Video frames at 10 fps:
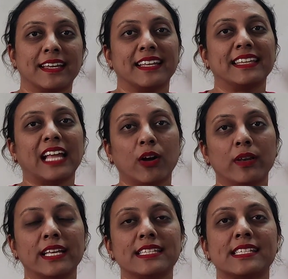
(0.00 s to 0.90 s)
Now
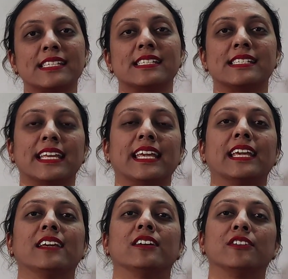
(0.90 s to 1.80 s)
let's
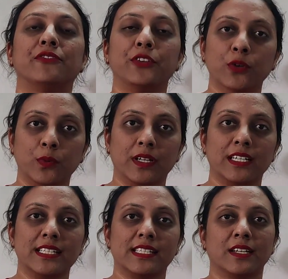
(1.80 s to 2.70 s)
take few
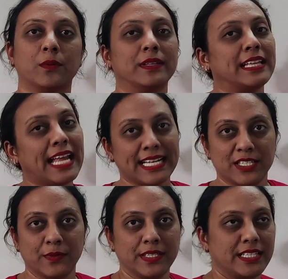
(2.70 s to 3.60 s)
words with an
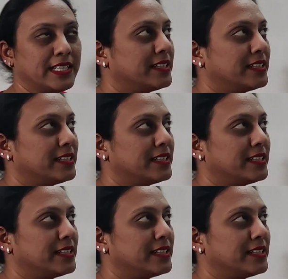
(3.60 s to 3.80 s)
activity.